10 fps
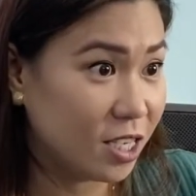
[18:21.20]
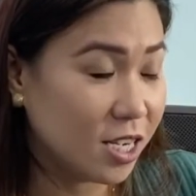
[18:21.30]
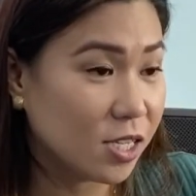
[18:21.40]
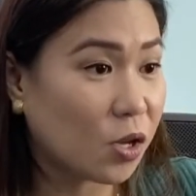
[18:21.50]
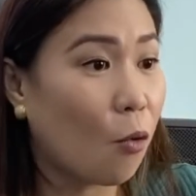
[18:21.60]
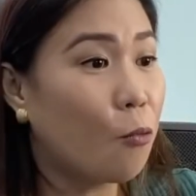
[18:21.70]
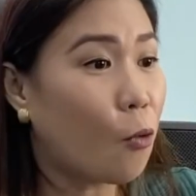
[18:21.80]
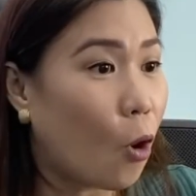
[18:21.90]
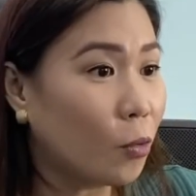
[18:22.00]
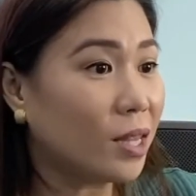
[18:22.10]
So
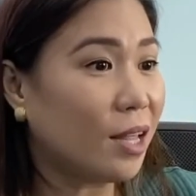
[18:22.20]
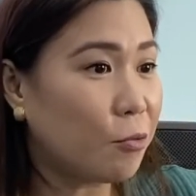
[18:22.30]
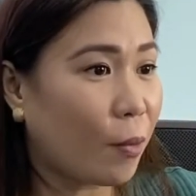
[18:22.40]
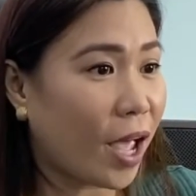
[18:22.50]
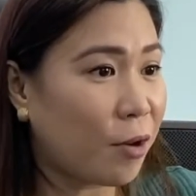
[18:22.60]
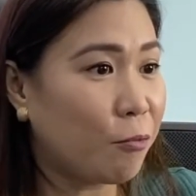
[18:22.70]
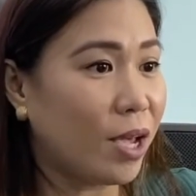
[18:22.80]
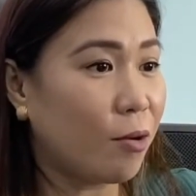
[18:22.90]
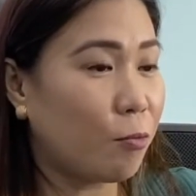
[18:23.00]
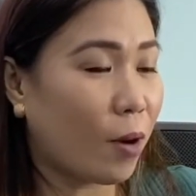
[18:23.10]
only when
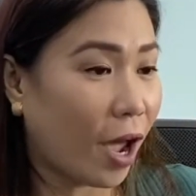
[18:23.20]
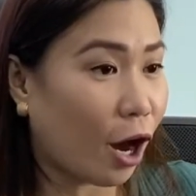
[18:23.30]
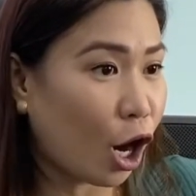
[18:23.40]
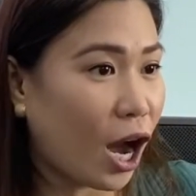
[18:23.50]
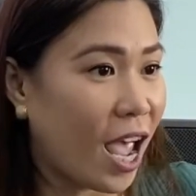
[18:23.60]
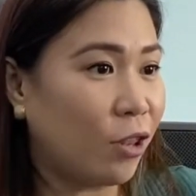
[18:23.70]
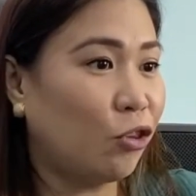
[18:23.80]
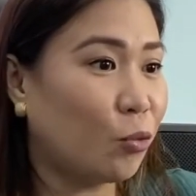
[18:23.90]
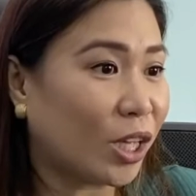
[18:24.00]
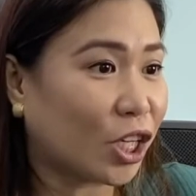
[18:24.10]
we wear and
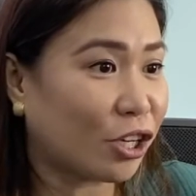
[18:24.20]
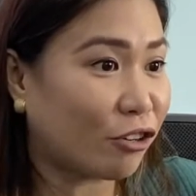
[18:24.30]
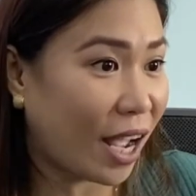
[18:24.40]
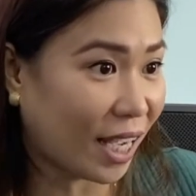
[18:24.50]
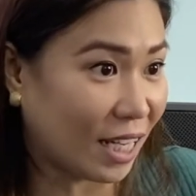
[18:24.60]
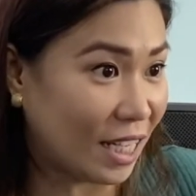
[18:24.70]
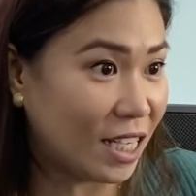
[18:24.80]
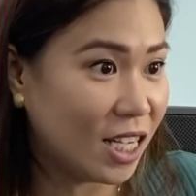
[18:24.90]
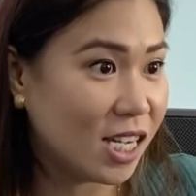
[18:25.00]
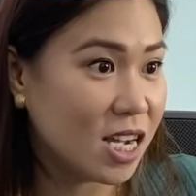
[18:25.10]
do it
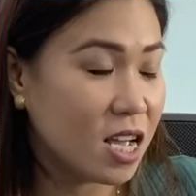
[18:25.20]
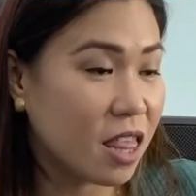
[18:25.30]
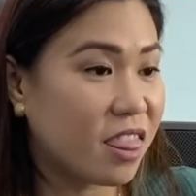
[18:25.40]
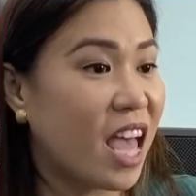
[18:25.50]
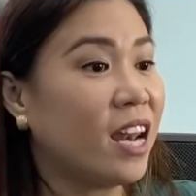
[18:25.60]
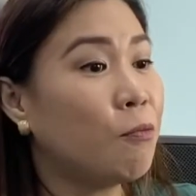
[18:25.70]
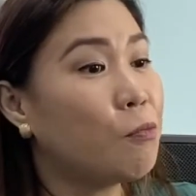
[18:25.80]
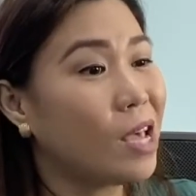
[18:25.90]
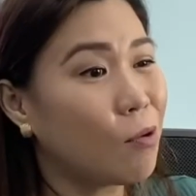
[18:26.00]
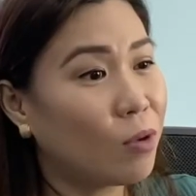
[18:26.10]
correctly, then
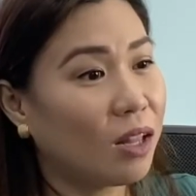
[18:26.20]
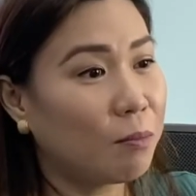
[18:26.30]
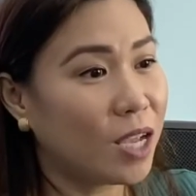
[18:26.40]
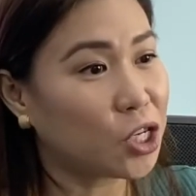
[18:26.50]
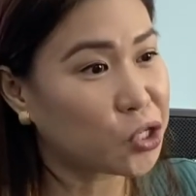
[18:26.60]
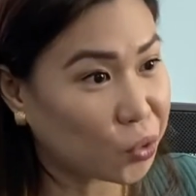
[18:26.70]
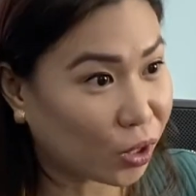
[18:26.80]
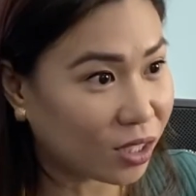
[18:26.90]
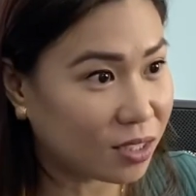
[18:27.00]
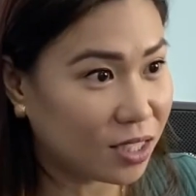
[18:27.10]
we will be
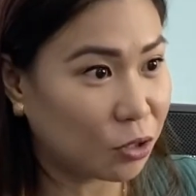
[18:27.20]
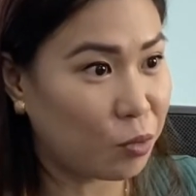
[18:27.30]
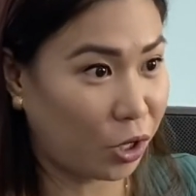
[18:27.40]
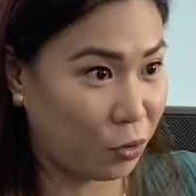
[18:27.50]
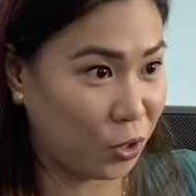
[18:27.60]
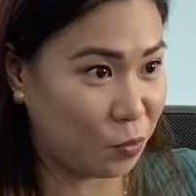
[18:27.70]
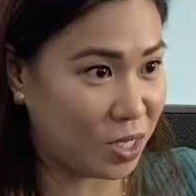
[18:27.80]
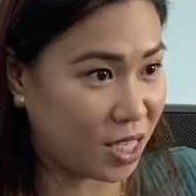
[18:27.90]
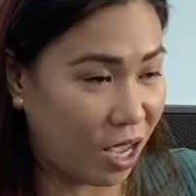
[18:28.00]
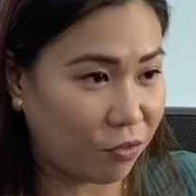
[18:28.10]
assured that we are going to be
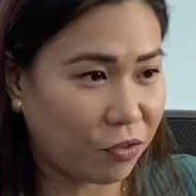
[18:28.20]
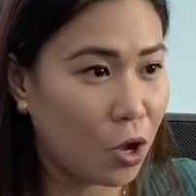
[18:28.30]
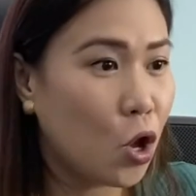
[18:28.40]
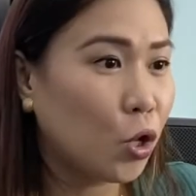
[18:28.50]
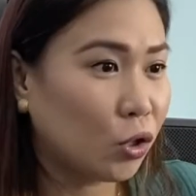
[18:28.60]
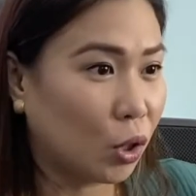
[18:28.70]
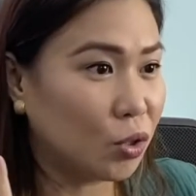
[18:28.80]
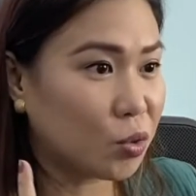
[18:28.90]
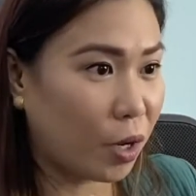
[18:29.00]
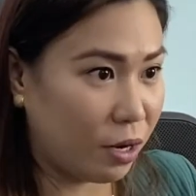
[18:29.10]
safe.
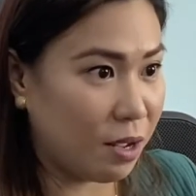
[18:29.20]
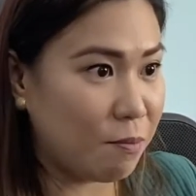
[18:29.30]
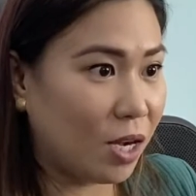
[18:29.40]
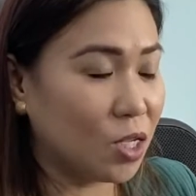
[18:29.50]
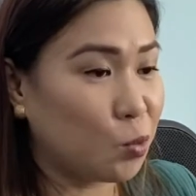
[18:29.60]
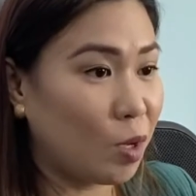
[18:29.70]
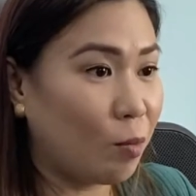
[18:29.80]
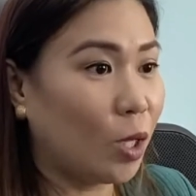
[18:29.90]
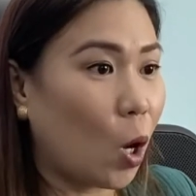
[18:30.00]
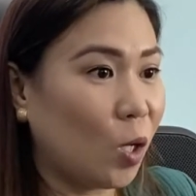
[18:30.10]
Don't worry, because we
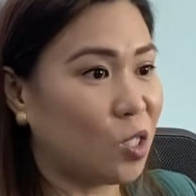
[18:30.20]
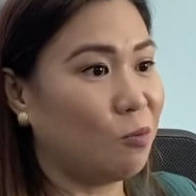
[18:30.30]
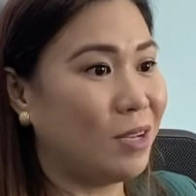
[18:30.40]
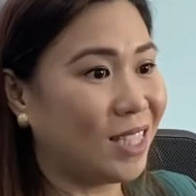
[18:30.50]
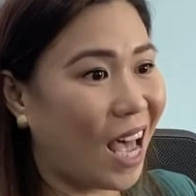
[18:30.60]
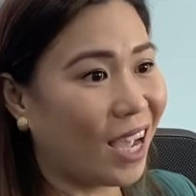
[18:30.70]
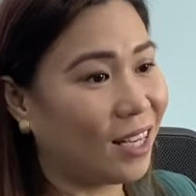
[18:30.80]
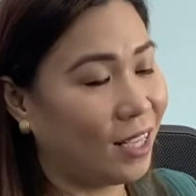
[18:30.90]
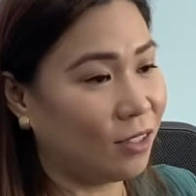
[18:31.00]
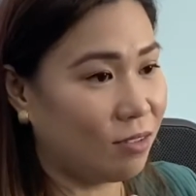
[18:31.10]
will also be
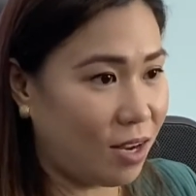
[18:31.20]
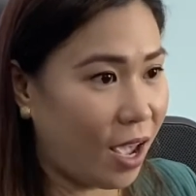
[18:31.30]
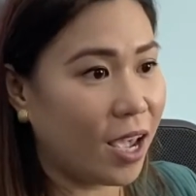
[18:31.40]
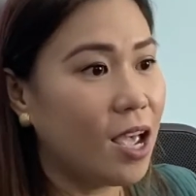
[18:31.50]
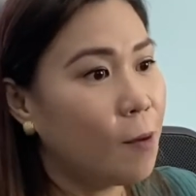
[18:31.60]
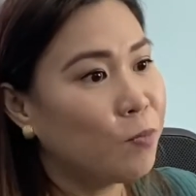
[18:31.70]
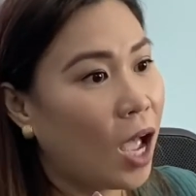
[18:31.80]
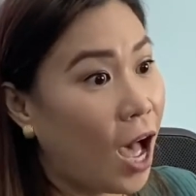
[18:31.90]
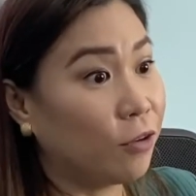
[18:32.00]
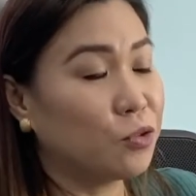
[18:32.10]
tackling today
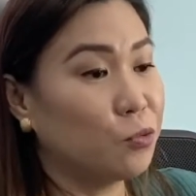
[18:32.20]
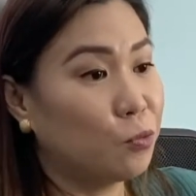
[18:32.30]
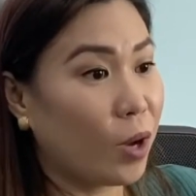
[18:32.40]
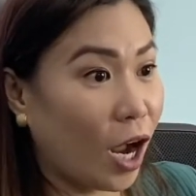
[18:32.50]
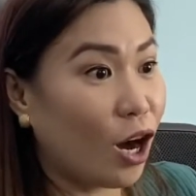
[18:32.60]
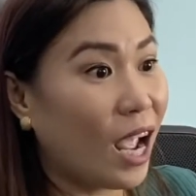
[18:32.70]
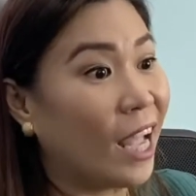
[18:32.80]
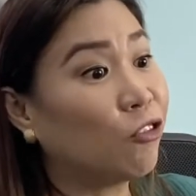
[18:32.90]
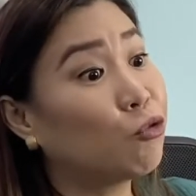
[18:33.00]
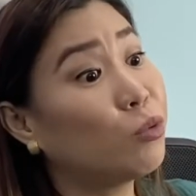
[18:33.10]
how to wear
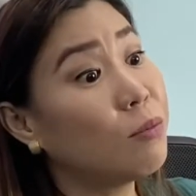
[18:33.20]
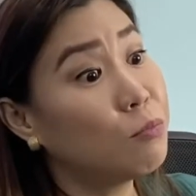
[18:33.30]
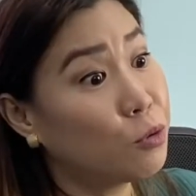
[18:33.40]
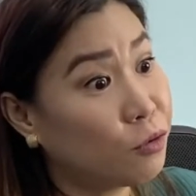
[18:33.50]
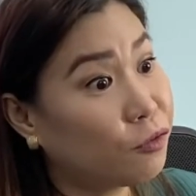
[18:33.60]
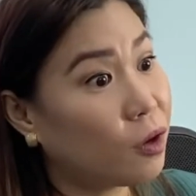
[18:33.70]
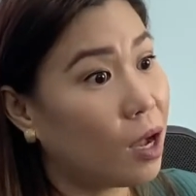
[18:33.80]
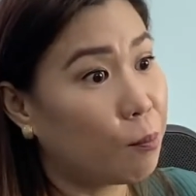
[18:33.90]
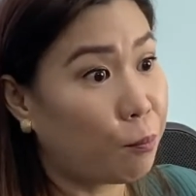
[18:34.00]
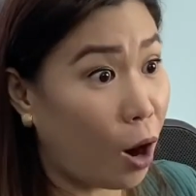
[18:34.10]
and to remove
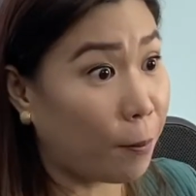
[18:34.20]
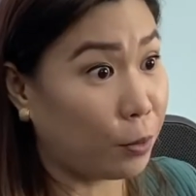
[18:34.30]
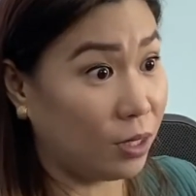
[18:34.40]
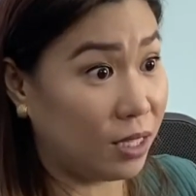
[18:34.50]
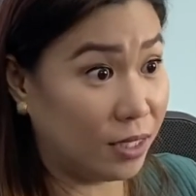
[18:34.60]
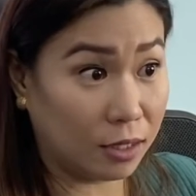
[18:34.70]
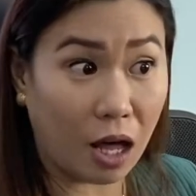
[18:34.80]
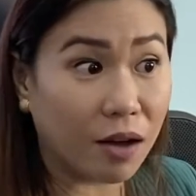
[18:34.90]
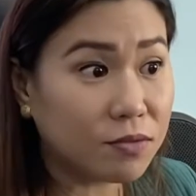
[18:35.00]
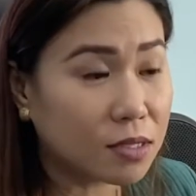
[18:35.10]
properly the
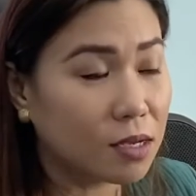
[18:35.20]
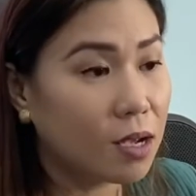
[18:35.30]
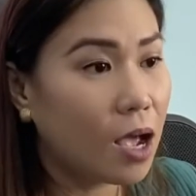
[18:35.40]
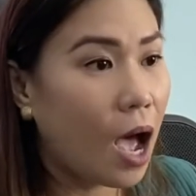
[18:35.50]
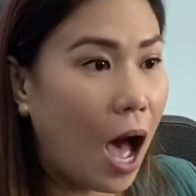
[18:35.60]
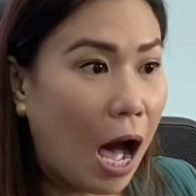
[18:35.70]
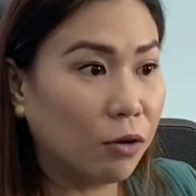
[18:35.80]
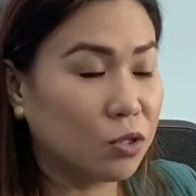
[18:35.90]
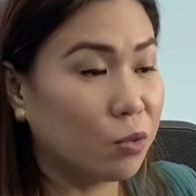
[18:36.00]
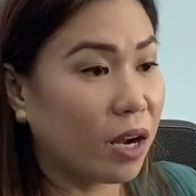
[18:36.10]
gloves,
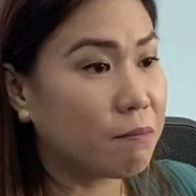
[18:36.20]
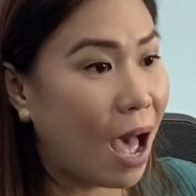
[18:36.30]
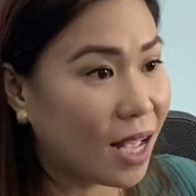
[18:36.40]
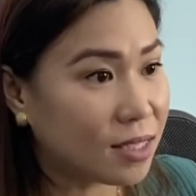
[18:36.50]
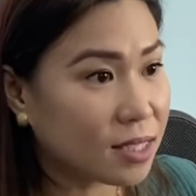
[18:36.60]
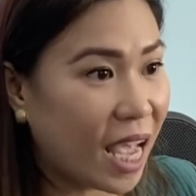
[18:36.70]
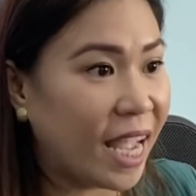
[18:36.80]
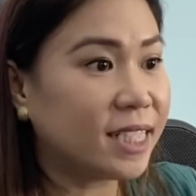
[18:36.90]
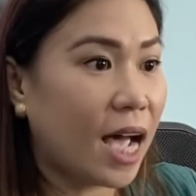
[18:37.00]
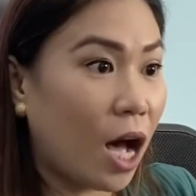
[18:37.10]
how to wear masks,
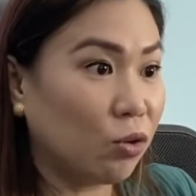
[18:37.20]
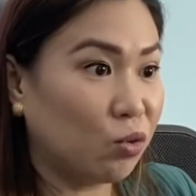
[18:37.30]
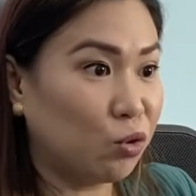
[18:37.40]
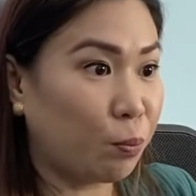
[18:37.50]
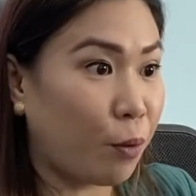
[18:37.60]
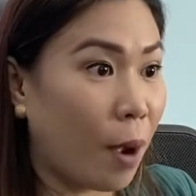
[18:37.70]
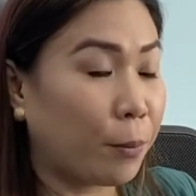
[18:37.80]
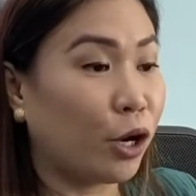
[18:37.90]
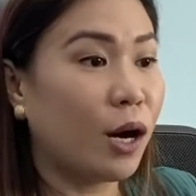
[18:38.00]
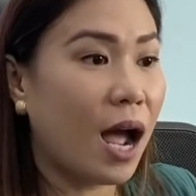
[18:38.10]
and how to do
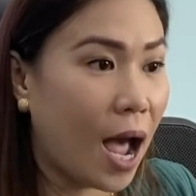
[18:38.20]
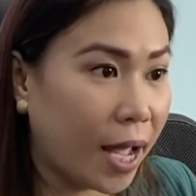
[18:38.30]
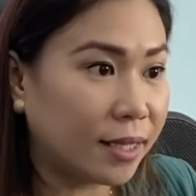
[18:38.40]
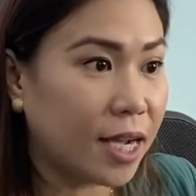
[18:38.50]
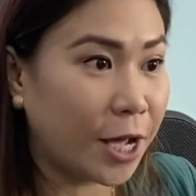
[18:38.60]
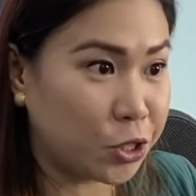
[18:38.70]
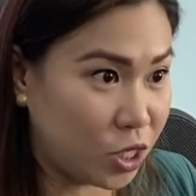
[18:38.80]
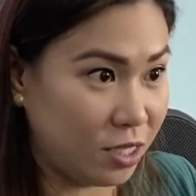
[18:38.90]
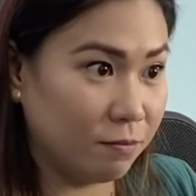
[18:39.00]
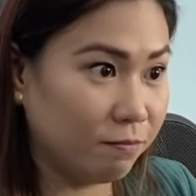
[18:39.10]
proper hand
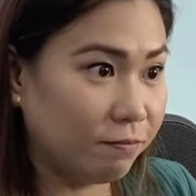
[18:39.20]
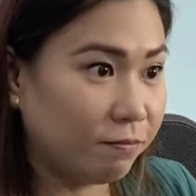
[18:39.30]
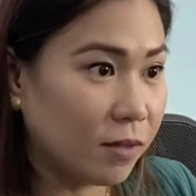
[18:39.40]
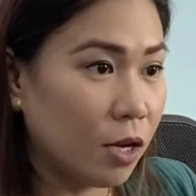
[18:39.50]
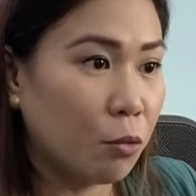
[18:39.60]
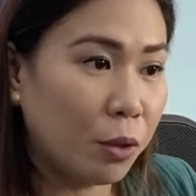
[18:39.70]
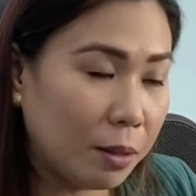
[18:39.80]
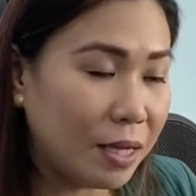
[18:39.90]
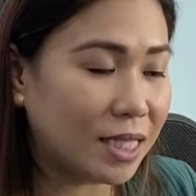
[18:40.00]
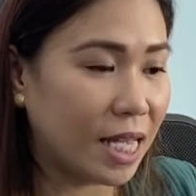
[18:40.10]
hygiene.
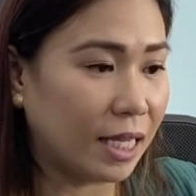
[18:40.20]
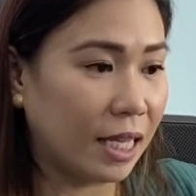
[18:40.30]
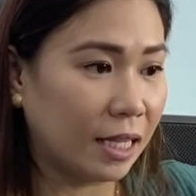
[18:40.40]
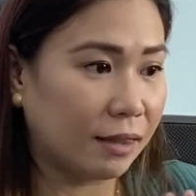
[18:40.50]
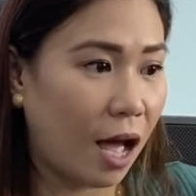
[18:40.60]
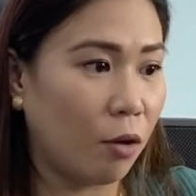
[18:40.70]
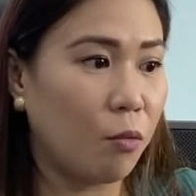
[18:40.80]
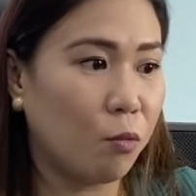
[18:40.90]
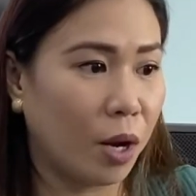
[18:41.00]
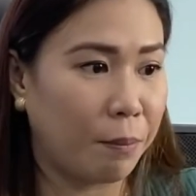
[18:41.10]
We'll be taking it
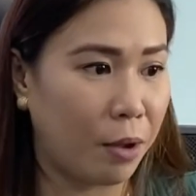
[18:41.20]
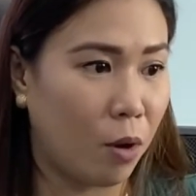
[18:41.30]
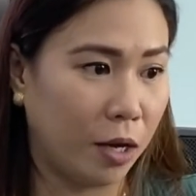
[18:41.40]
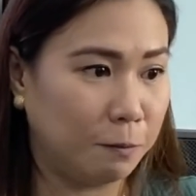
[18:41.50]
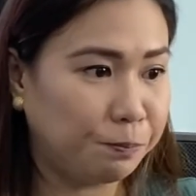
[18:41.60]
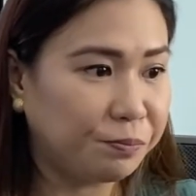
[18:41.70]
down one by one.